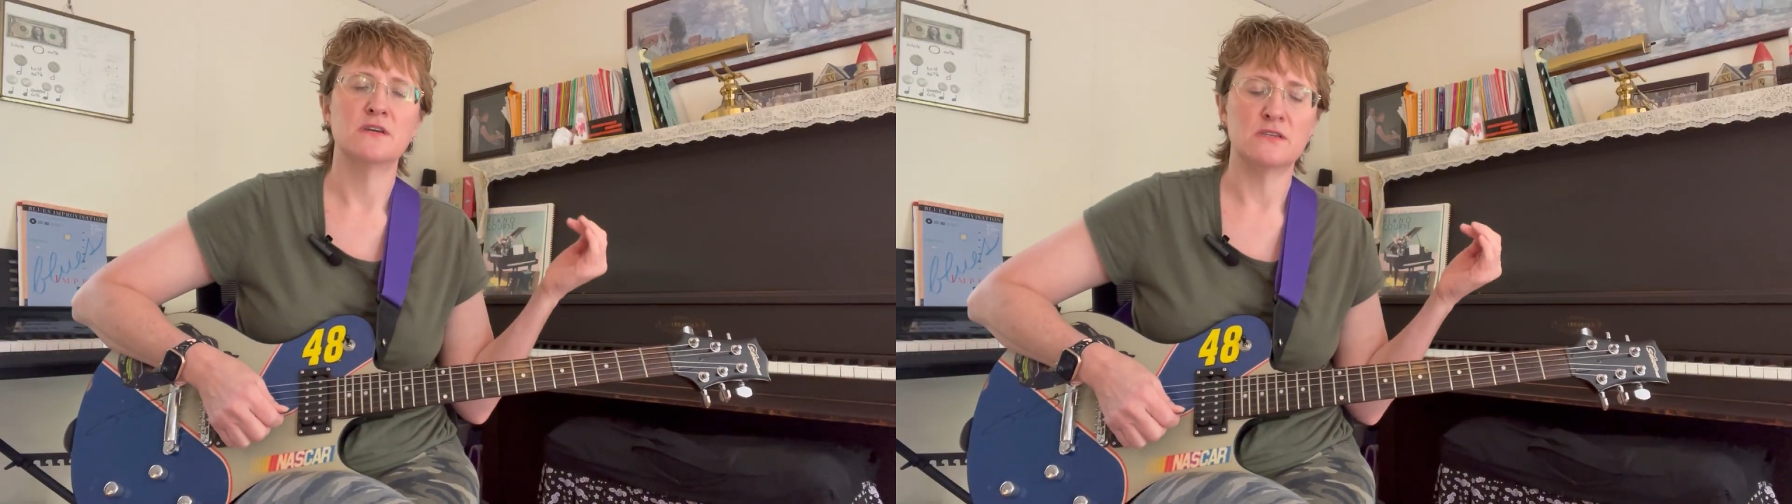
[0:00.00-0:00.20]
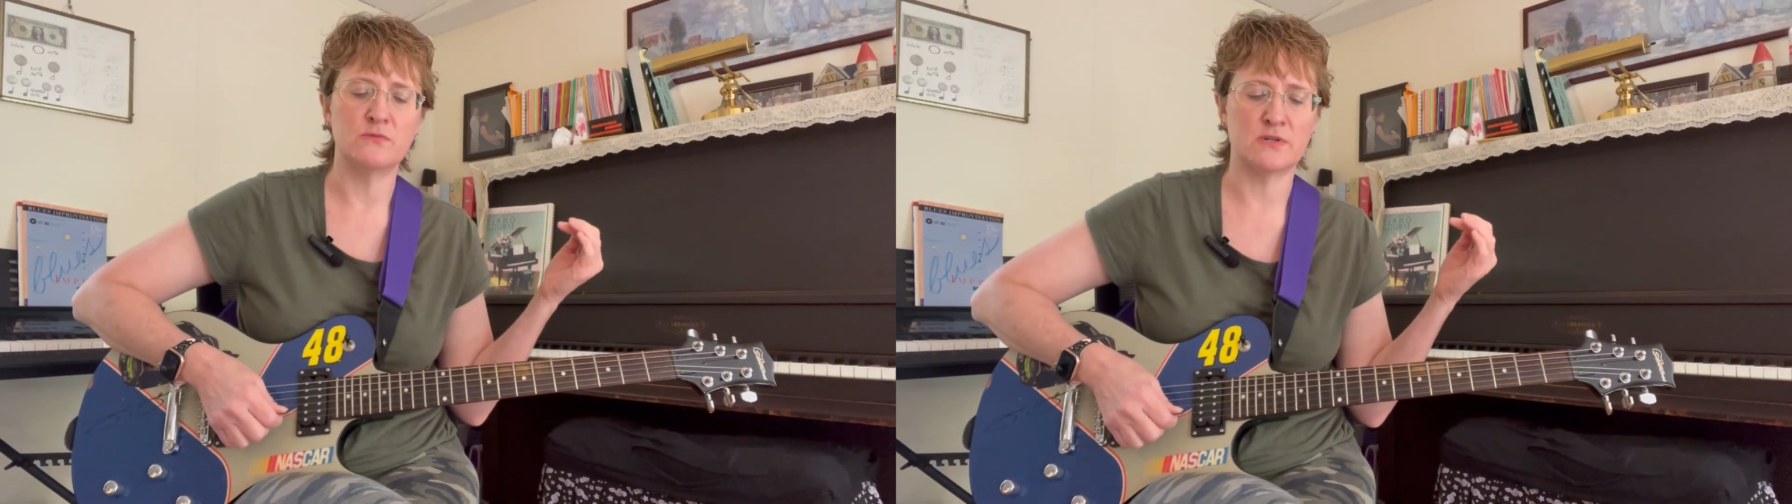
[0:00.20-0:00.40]

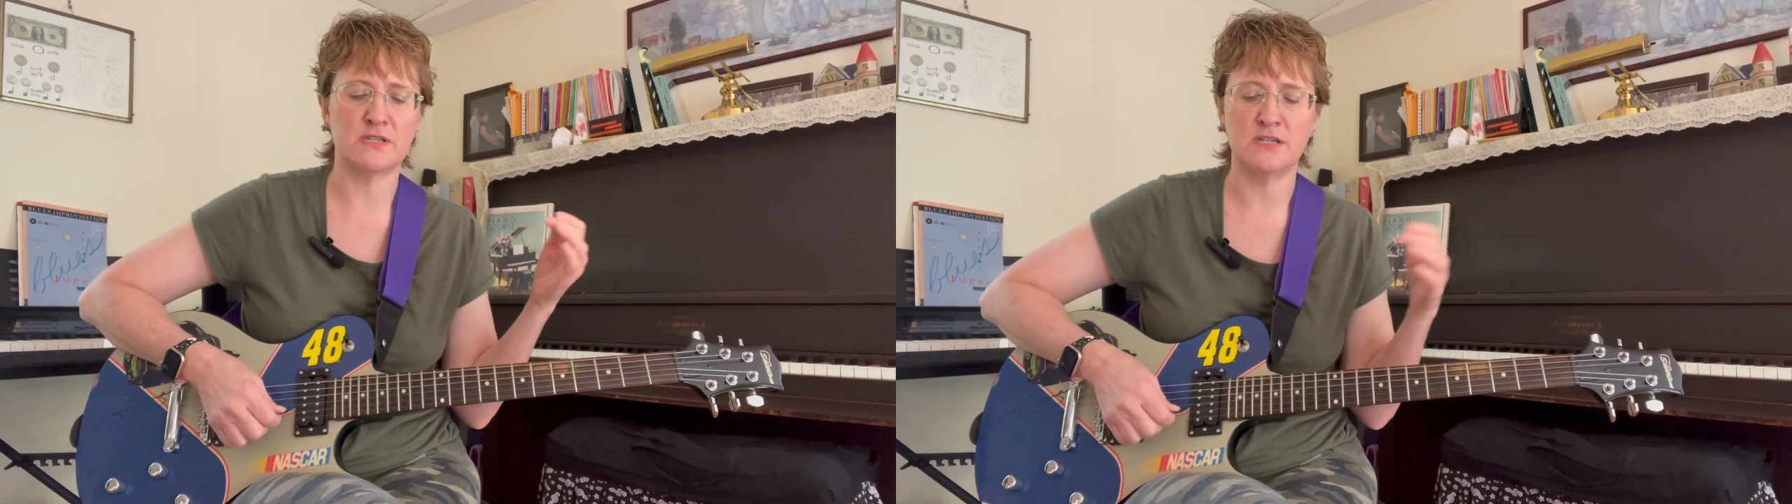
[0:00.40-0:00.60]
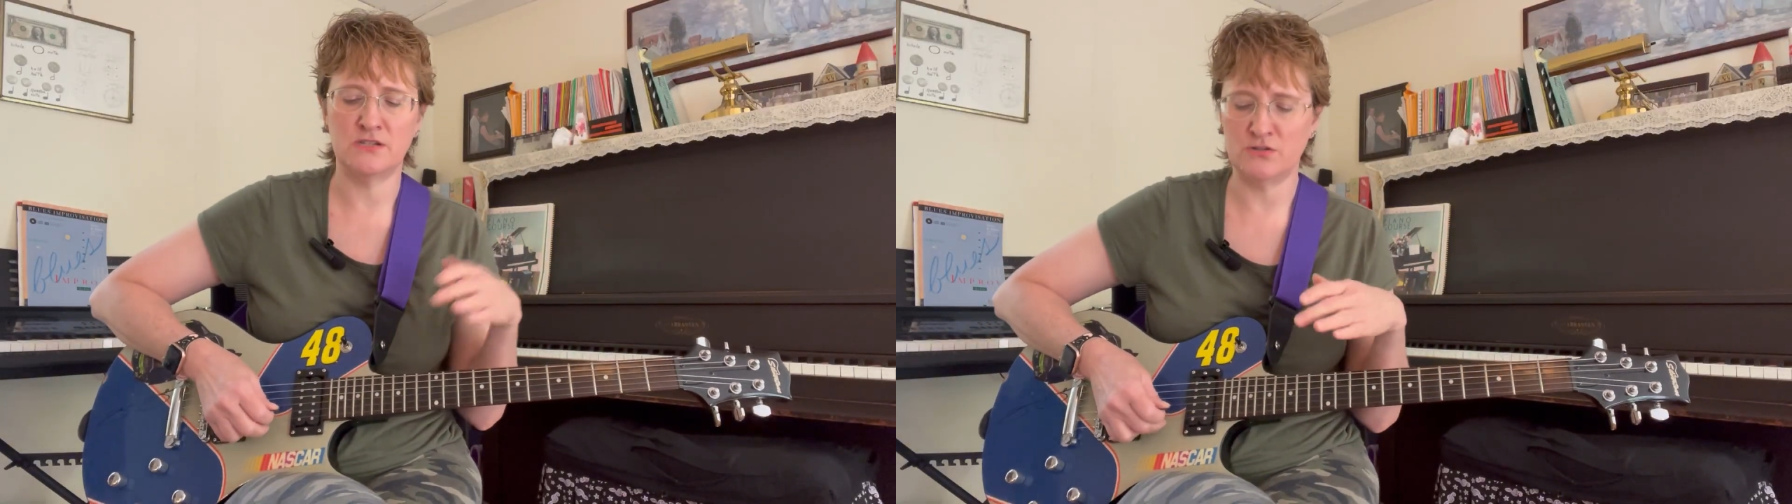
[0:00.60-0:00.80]
you want to
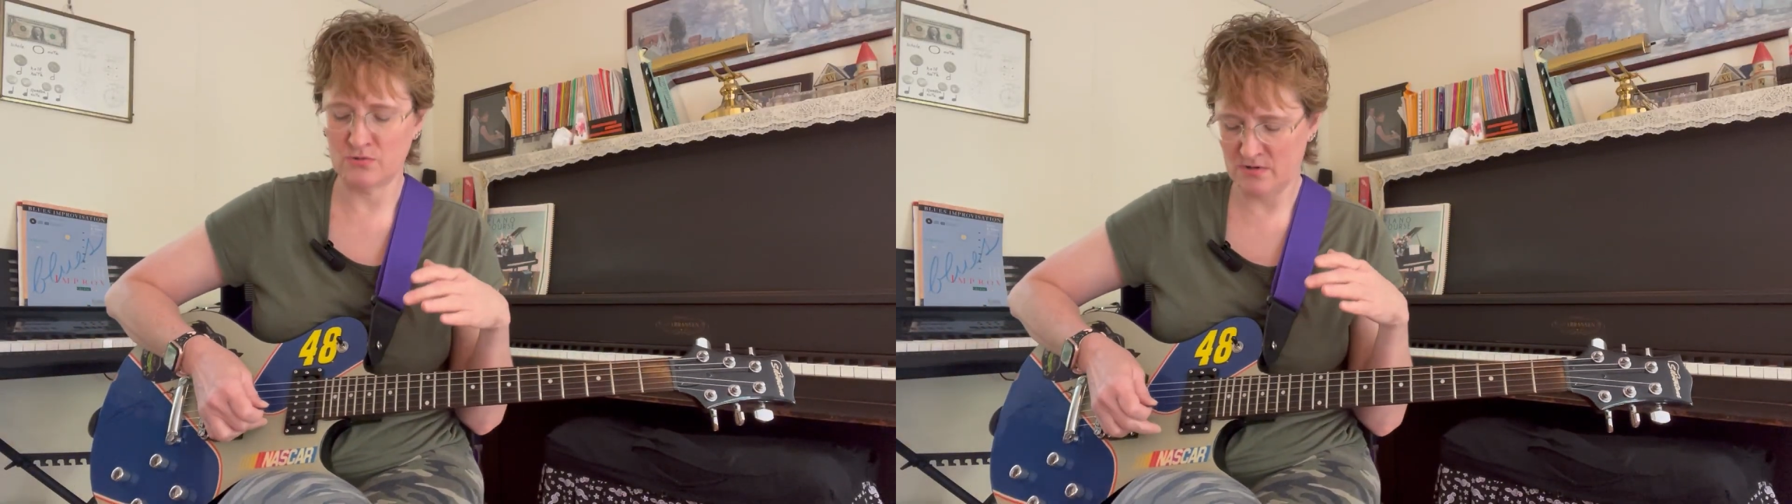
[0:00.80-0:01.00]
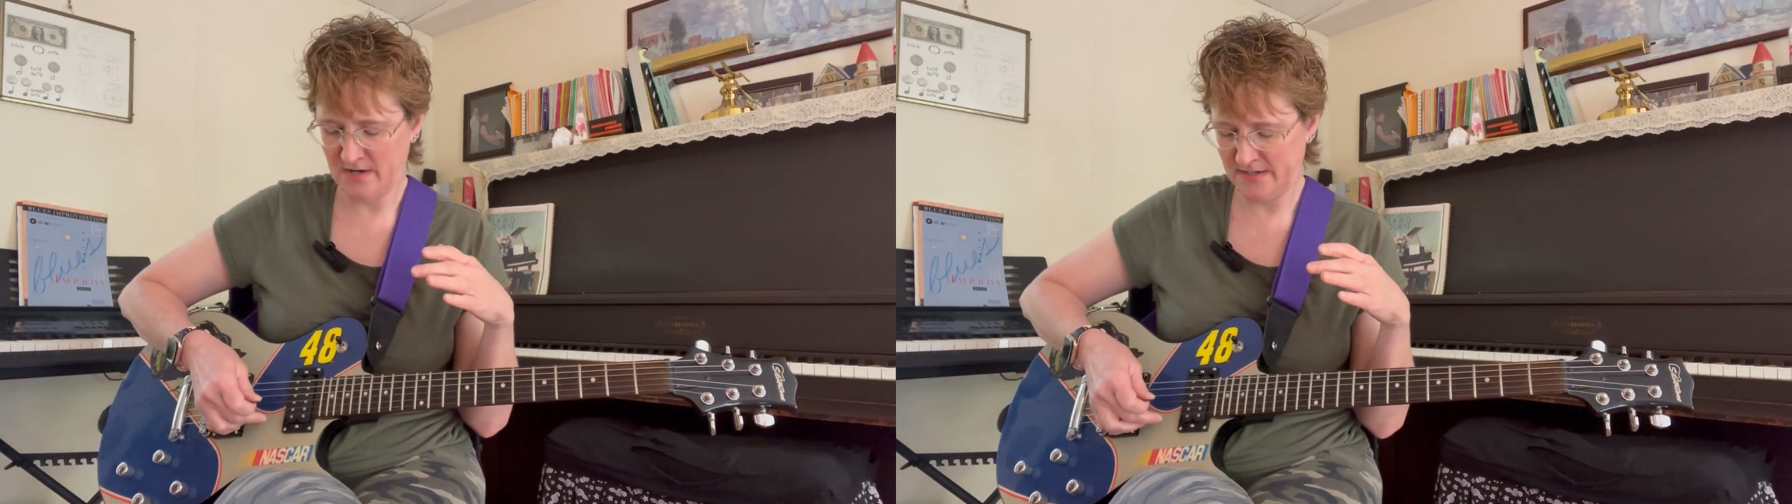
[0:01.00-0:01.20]
get
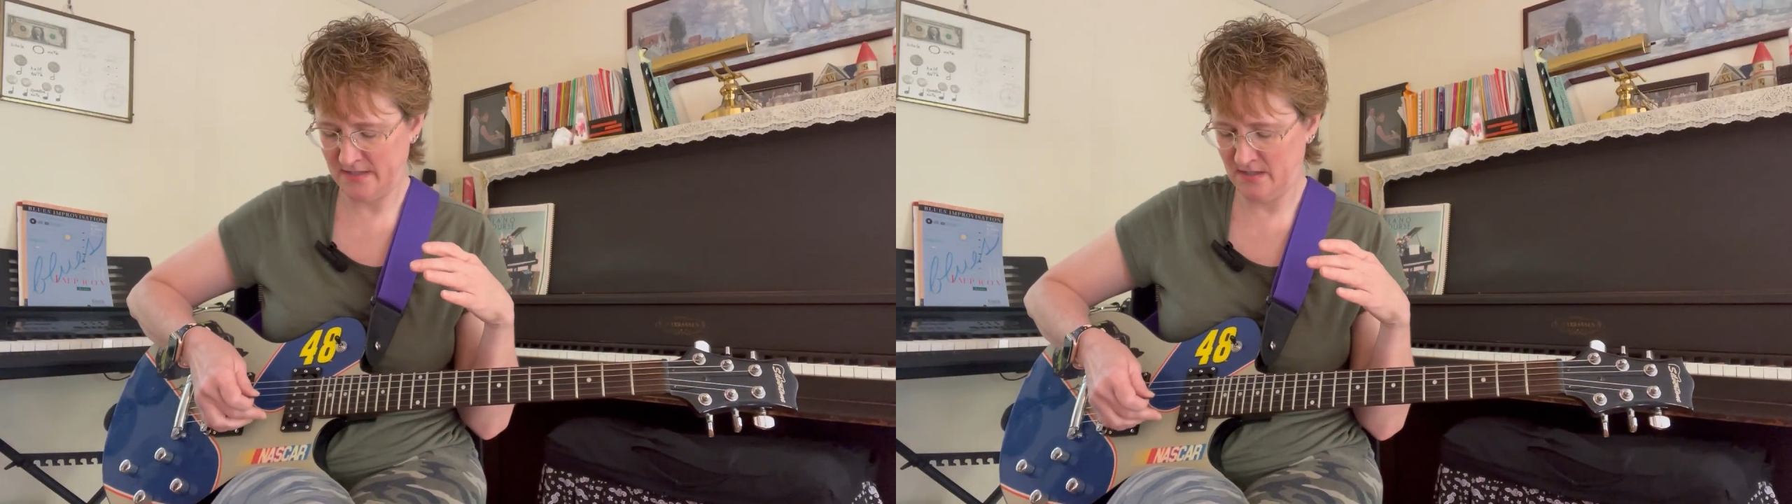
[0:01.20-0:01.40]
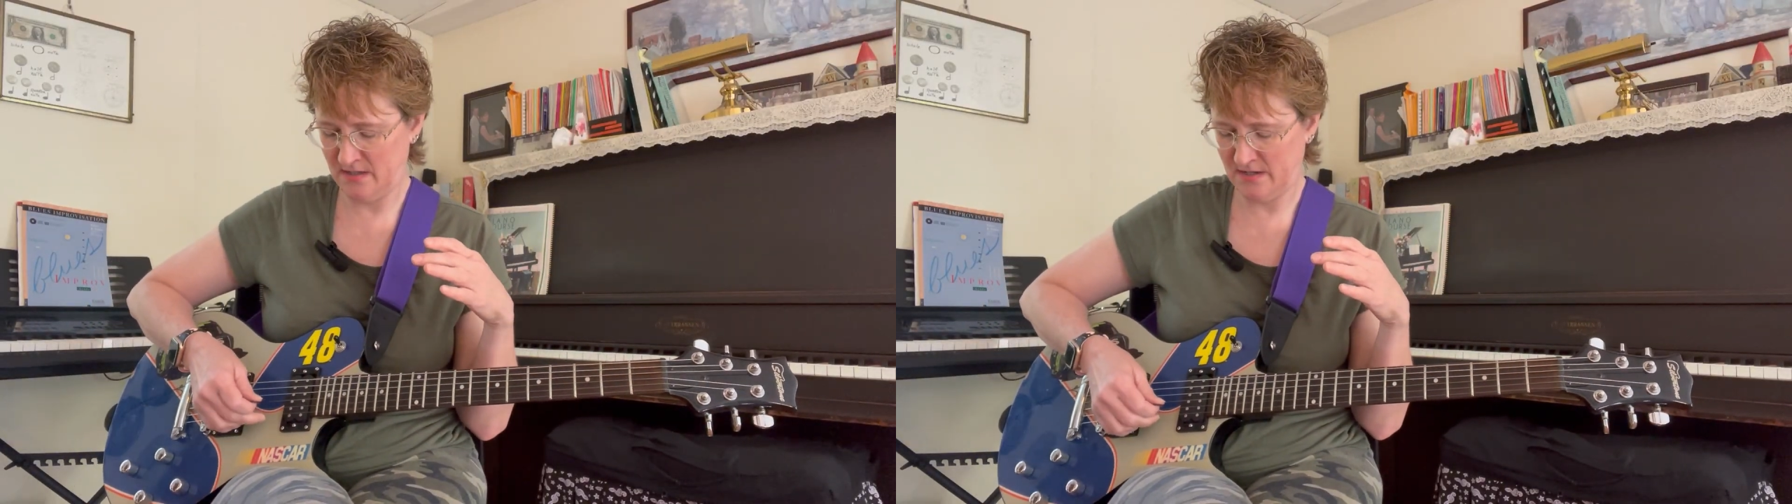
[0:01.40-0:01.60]
your high
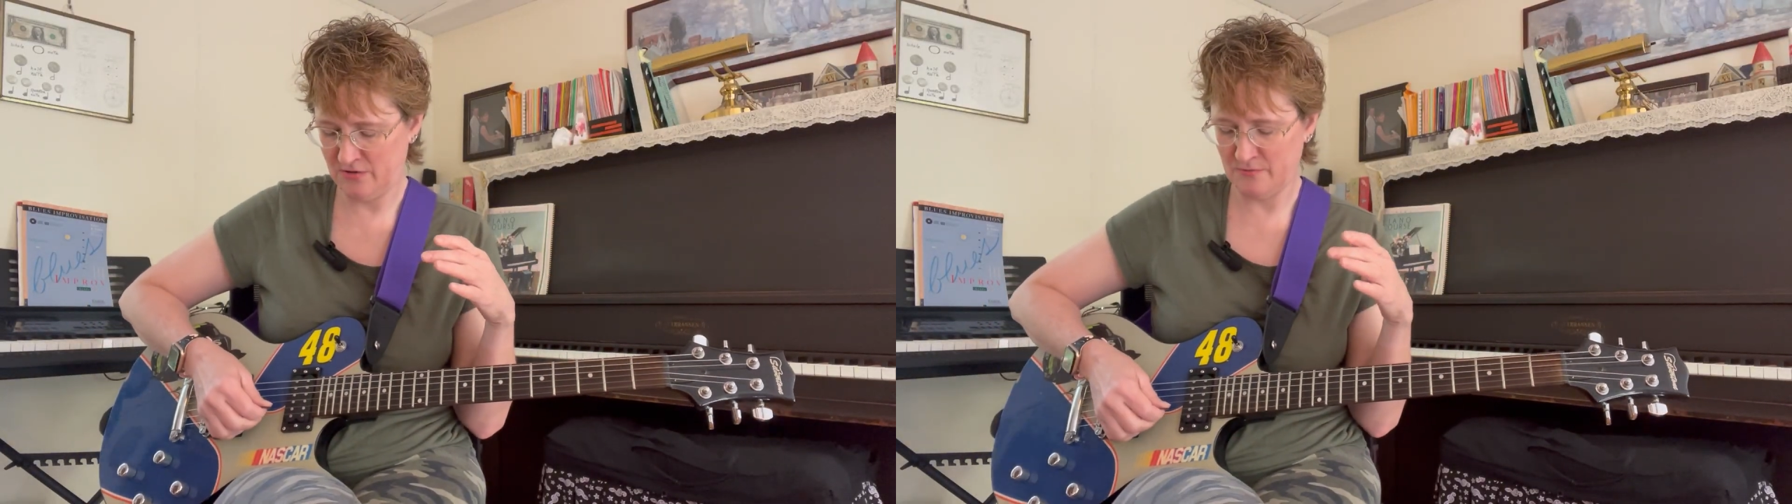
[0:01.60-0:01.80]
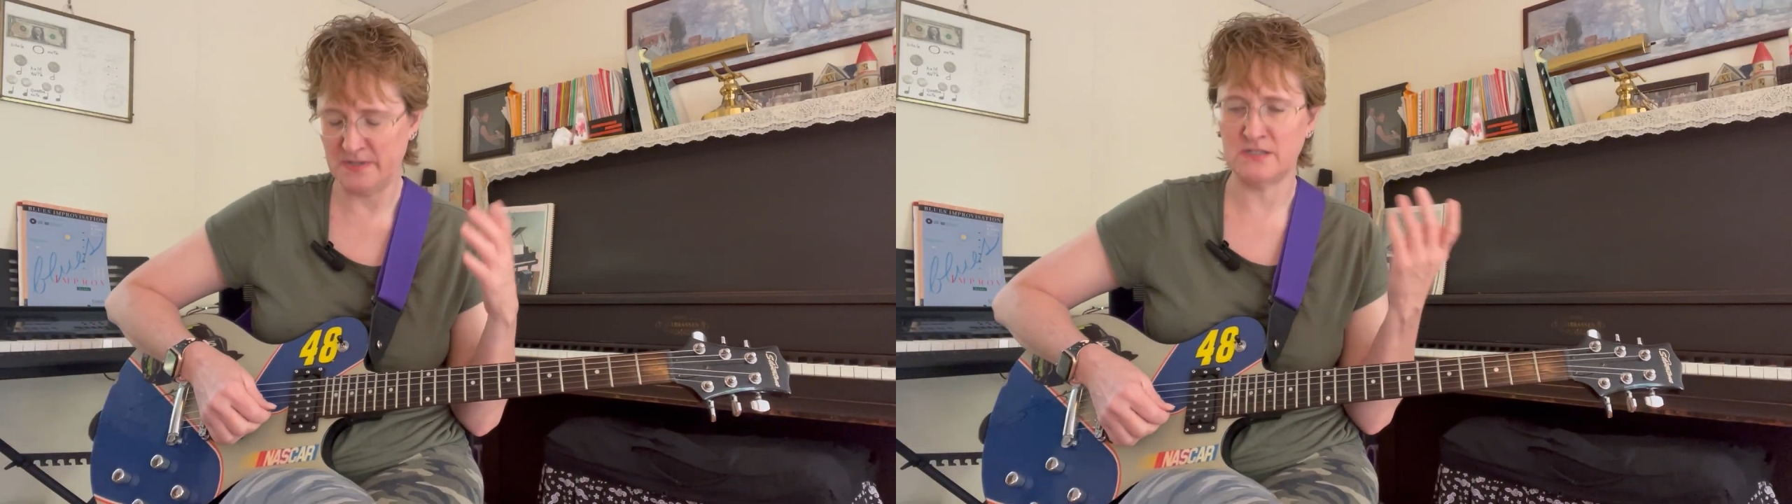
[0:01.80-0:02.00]
E and
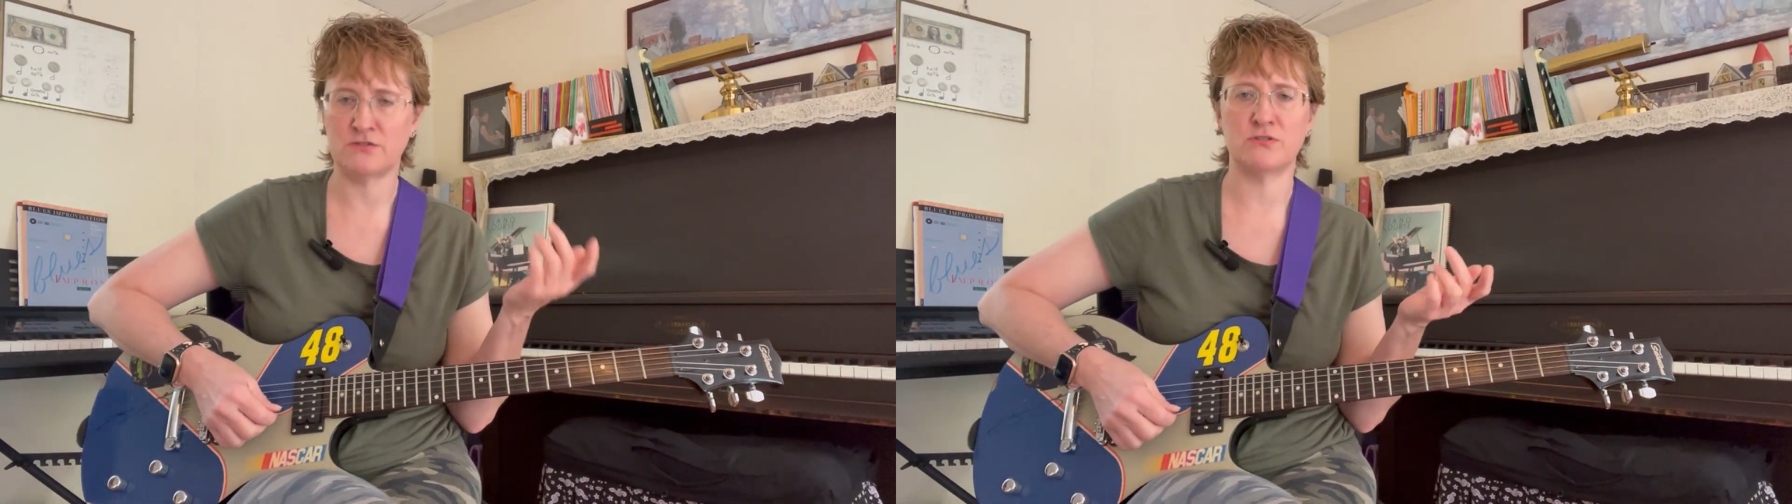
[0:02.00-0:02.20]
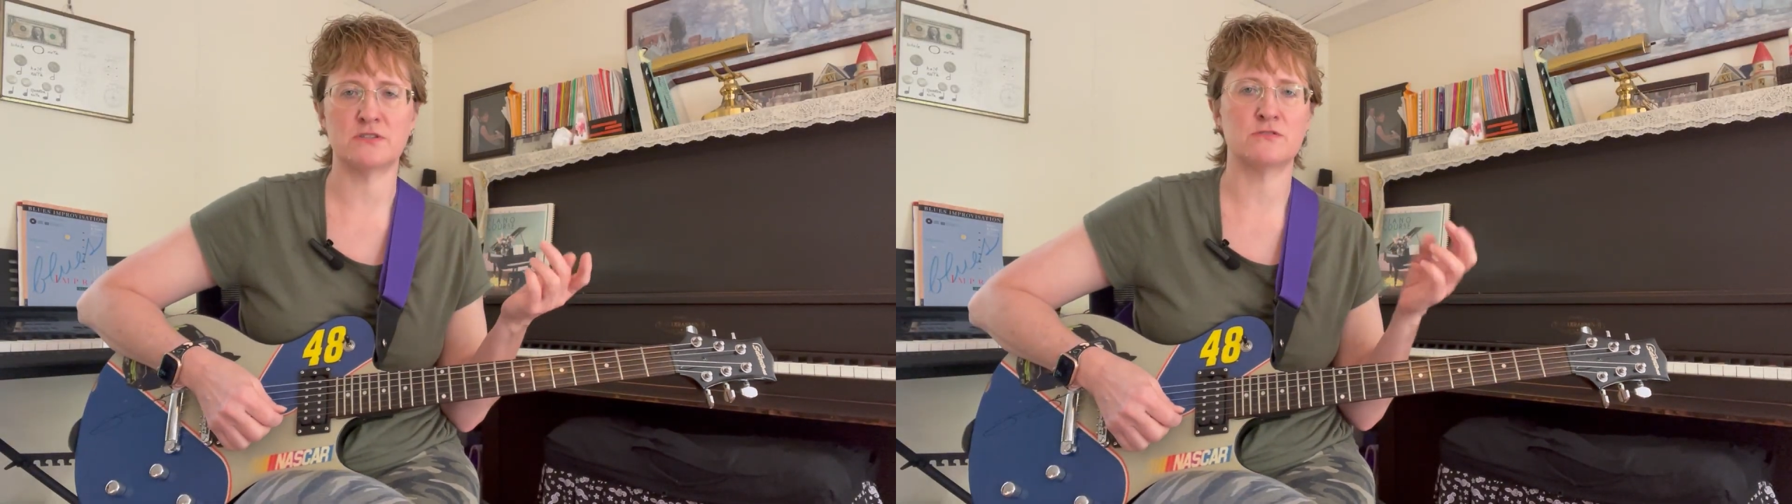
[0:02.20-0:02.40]
your B string,